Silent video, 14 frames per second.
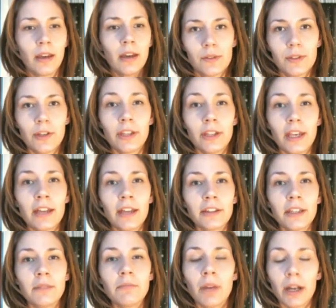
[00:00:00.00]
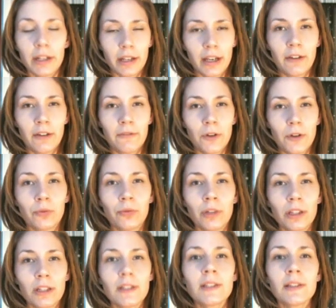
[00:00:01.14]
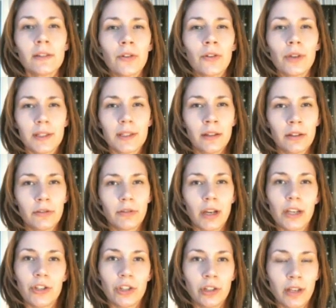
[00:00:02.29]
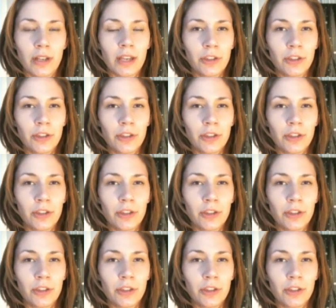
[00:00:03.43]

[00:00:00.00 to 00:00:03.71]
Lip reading: So the athlete might have a really slow acceleration at